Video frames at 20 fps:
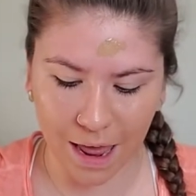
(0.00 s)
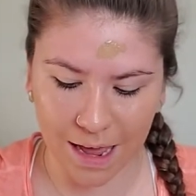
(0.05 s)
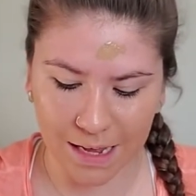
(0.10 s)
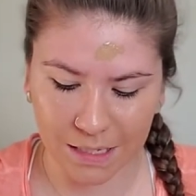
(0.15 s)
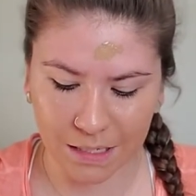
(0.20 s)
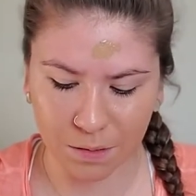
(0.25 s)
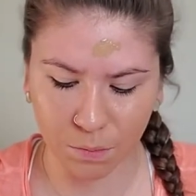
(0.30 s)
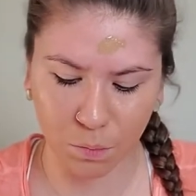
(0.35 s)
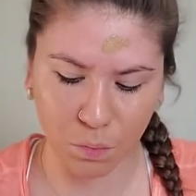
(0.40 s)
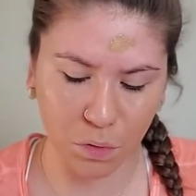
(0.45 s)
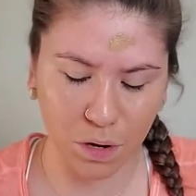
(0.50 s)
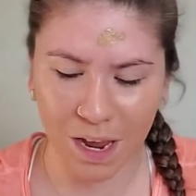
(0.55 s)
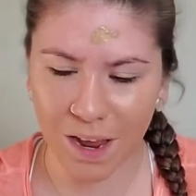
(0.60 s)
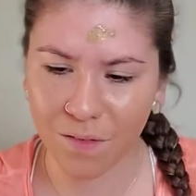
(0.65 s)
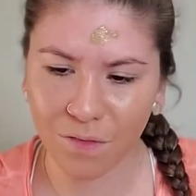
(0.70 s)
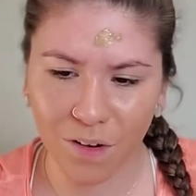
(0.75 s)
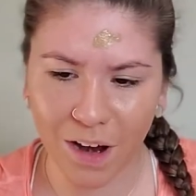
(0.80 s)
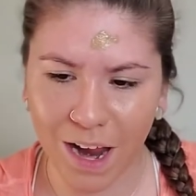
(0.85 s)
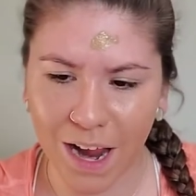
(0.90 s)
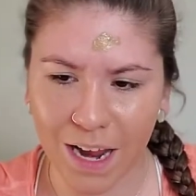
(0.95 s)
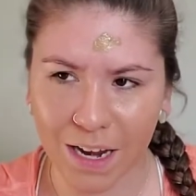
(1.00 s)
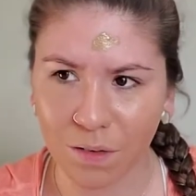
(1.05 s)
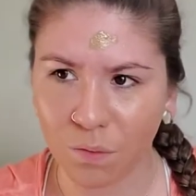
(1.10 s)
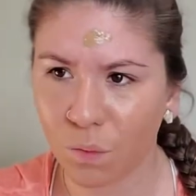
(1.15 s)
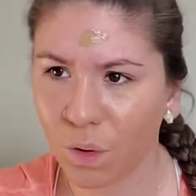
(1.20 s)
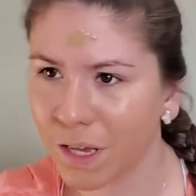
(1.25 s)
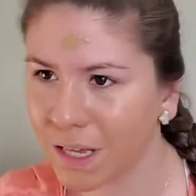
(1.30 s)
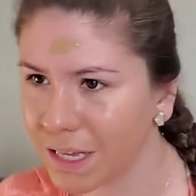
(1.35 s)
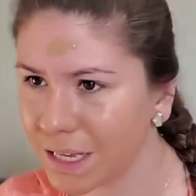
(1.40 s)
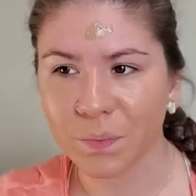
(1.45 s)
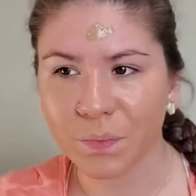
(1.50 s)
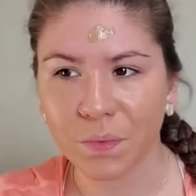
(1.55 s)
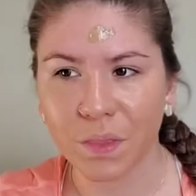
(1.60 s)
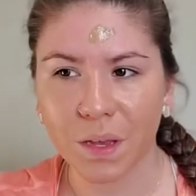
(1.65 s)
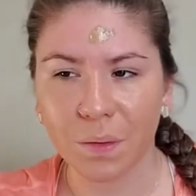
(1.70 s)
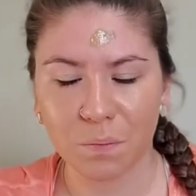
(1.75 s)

ex-boyfriend was